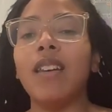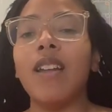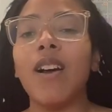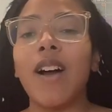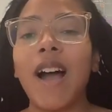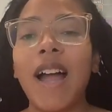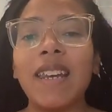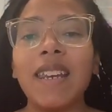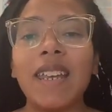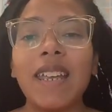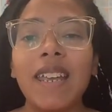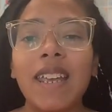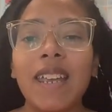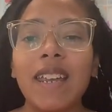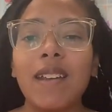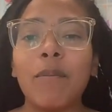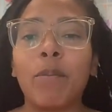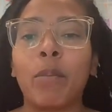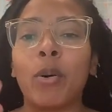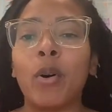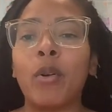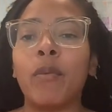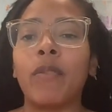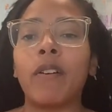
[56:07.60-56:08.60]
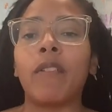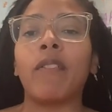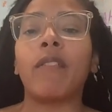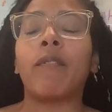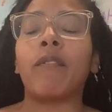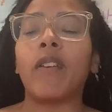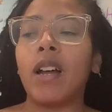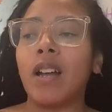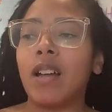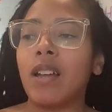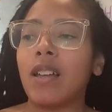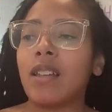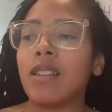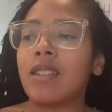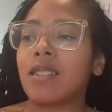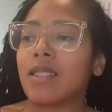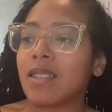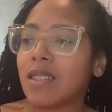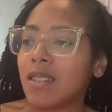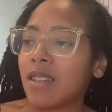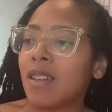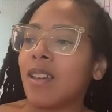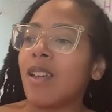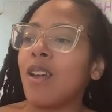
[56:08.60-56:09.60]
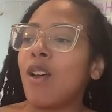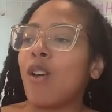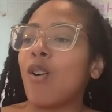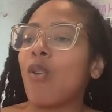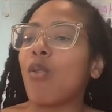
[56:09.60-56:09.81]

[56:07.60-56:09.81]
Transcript: No, I need proof of the funds